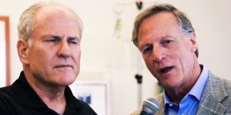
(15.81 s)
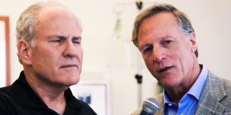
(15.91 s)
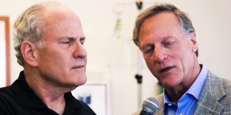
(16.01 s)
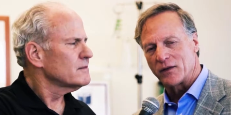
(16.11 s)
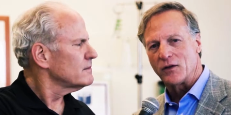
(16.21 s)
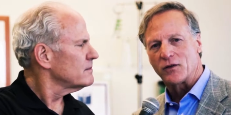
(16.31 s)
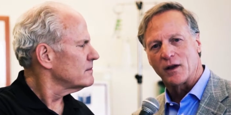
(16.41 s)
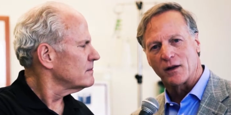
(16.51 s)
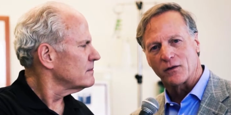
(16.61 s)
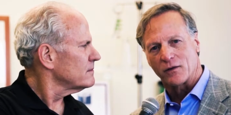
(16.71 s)
Speaker 1: that these
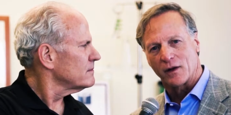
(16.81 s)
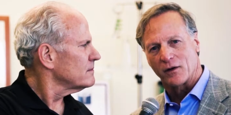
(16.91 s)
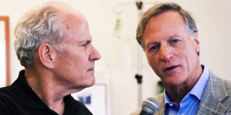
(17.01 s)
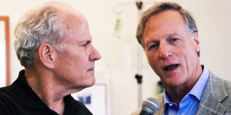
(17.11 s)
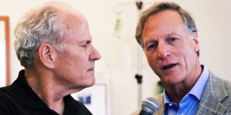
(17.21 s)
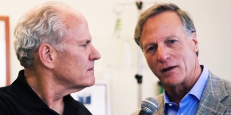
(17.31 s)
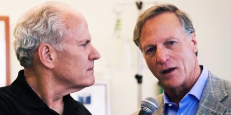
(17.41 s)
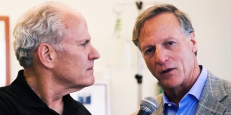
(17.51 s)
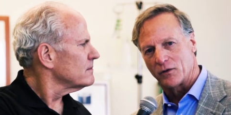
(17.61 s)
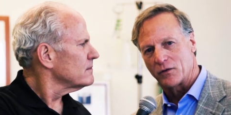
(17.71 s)
kids that are
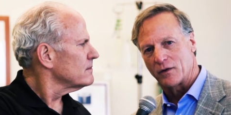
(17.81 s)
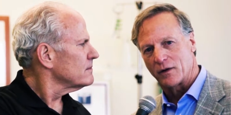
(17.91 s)
diagnosed